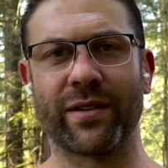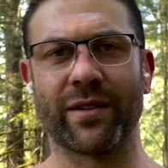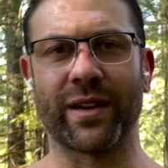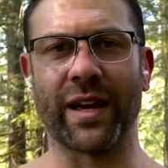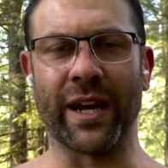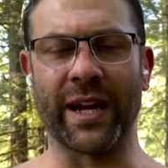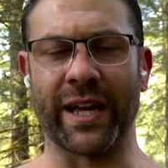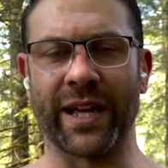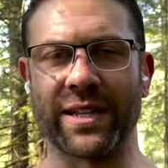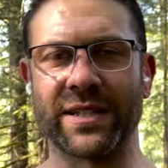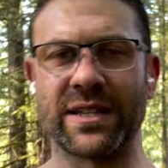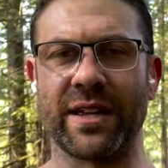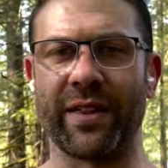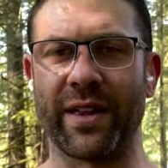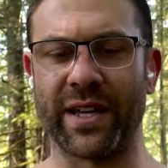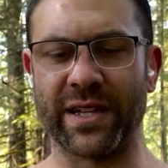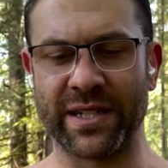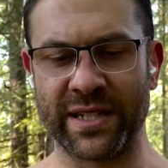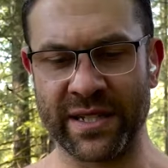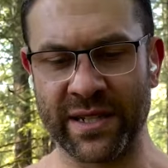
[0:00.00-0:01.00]
getting into
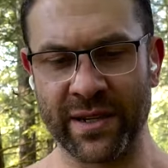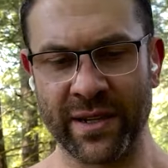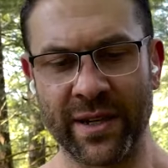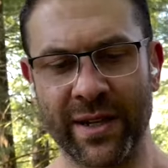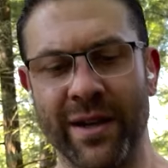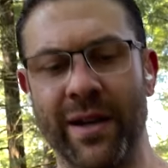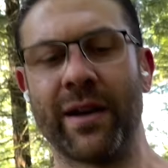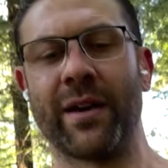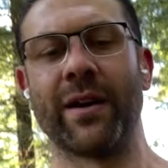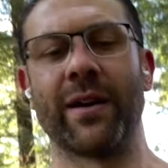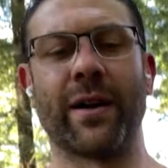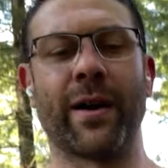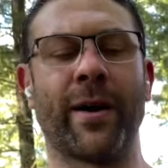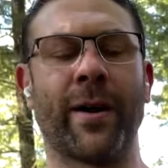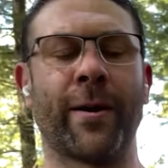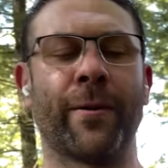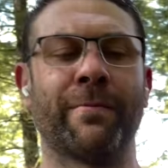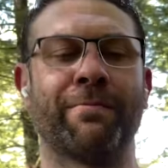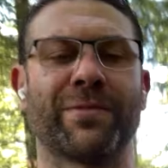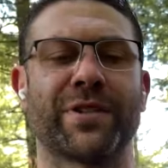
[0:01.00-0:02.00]
this,
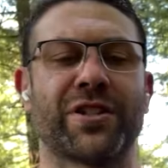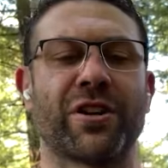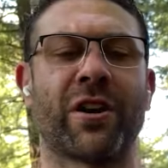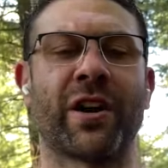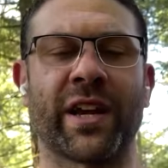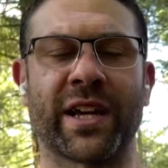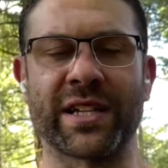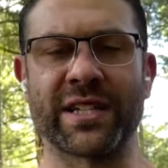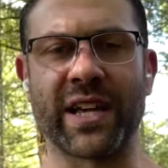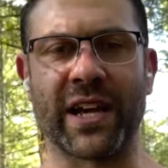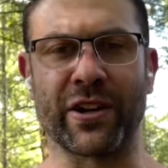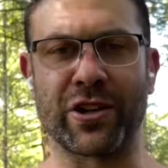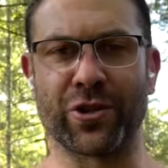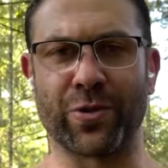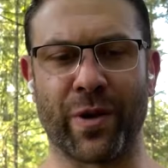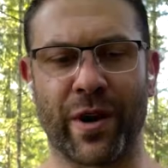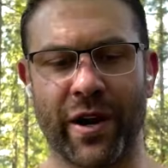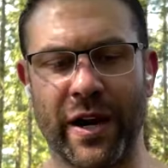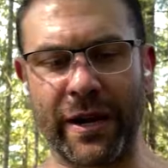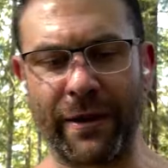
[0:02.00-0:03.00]
um, starting a
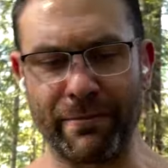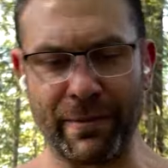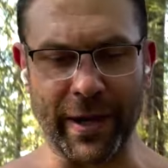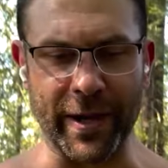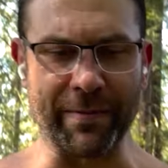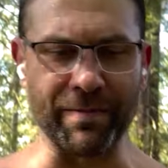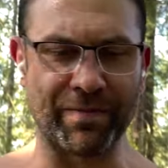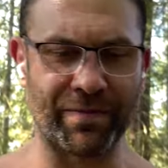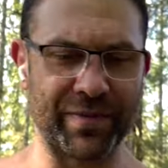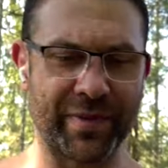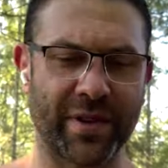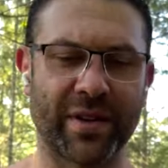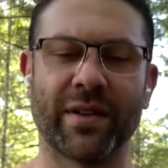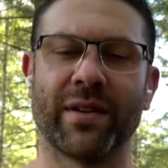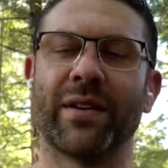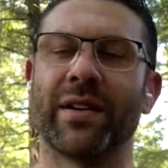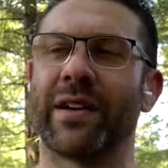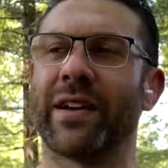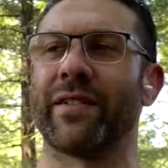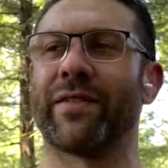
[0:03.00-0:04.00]
sanctuary, but
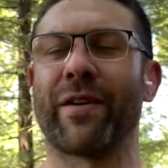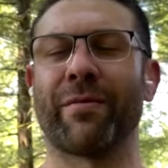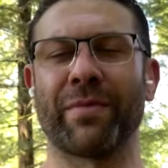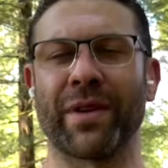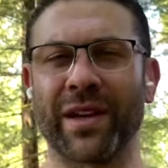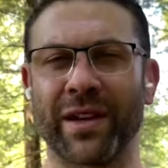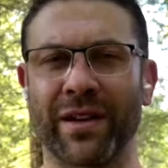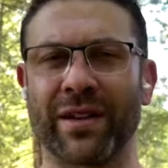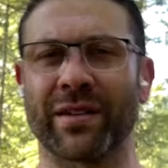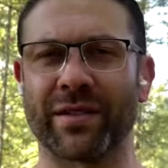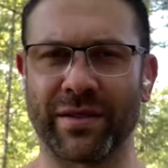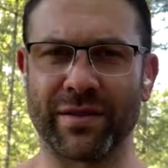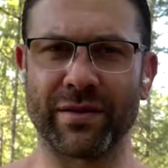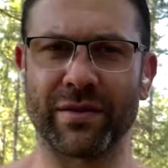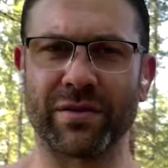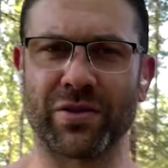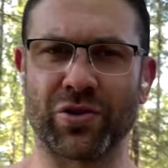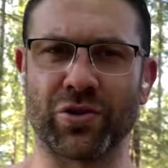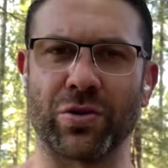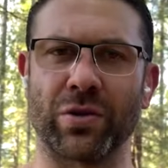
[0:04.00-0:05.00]
if I'm being
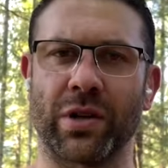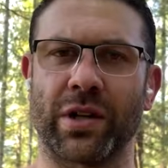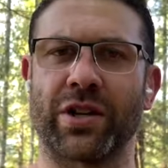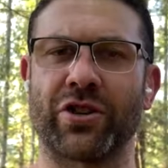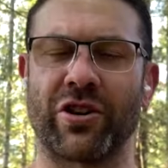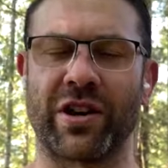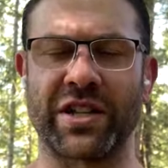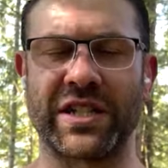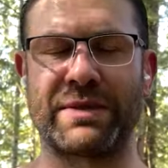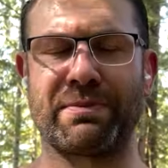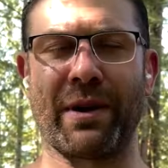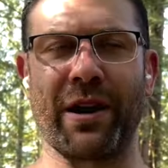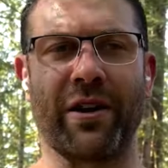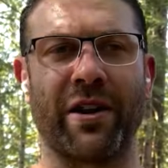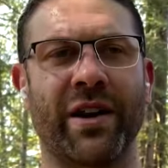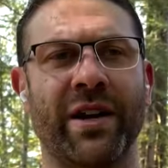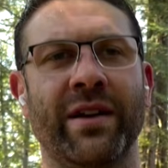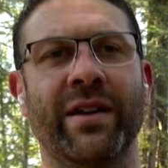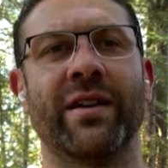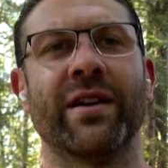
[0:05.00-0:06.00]
truly
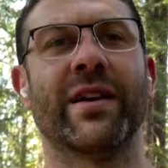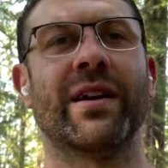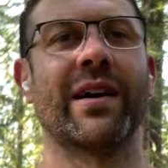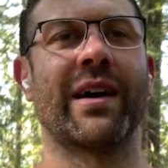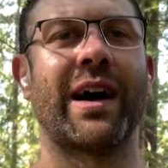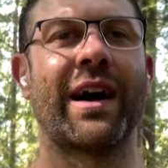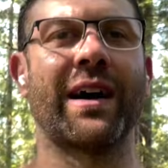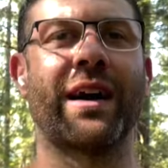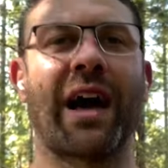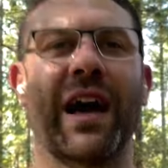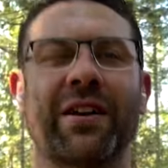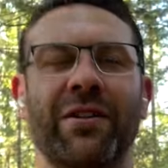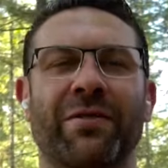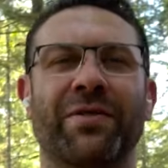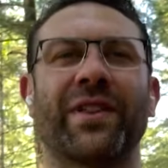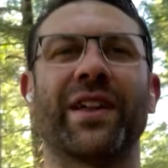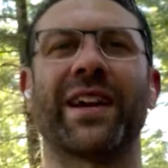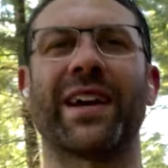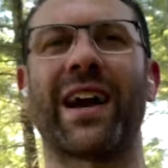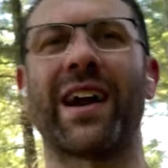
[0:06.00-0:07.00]
transparent, I, I don't
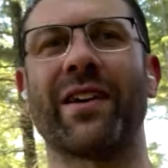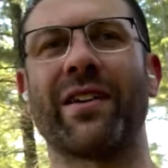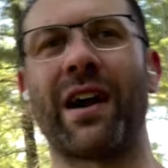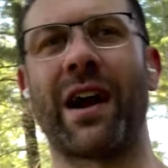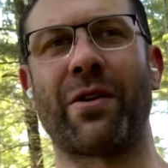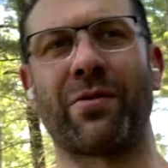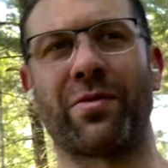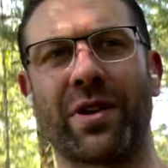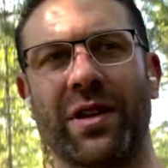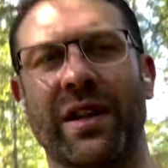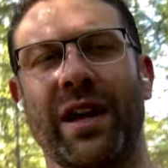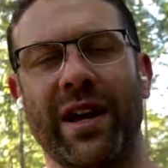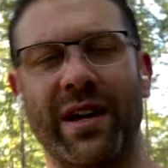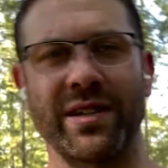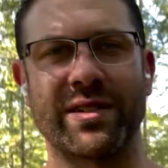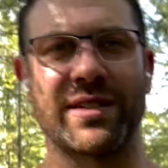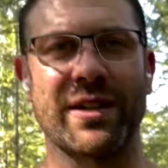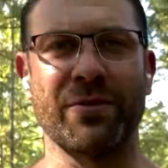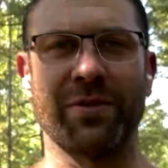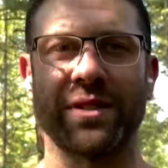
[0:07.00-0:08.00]
think I, I,
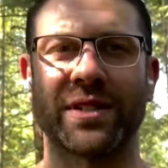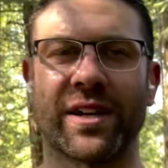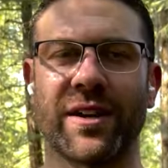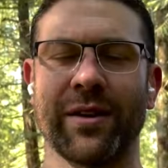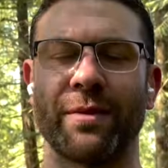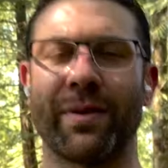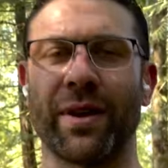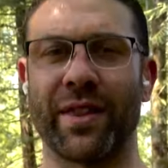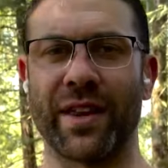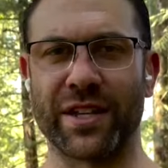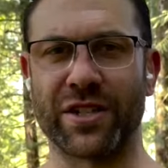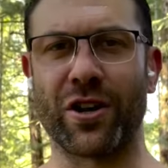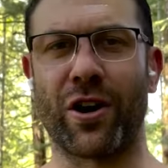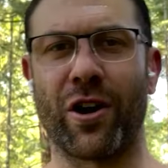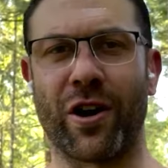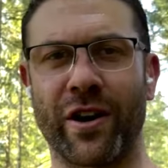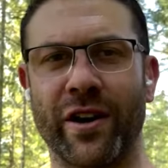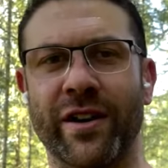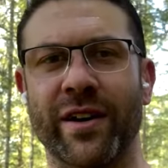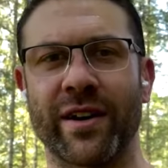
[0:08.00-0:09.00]
realized it was going to be this
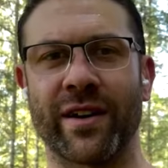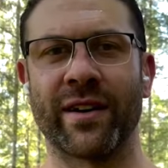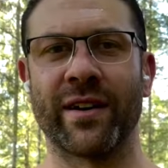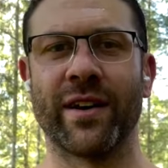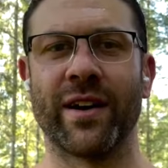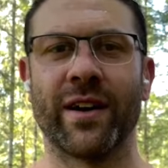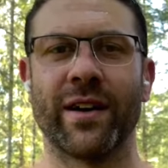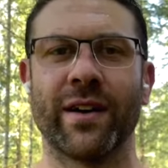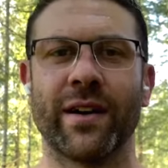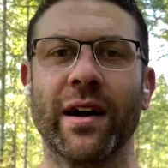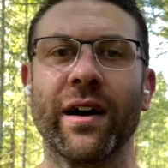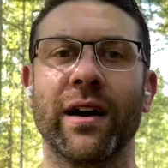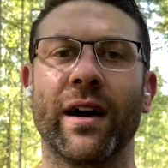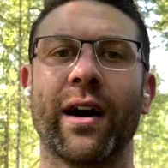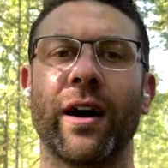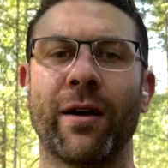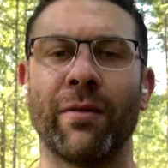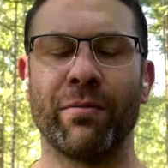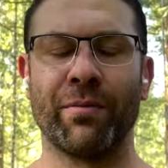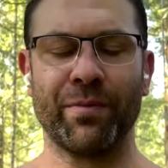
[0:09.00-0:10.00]
hard.
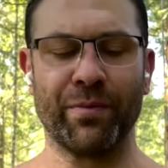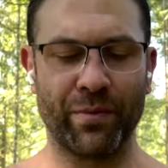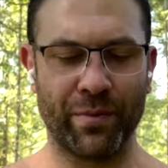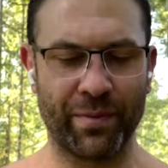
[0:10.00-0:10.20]
Um,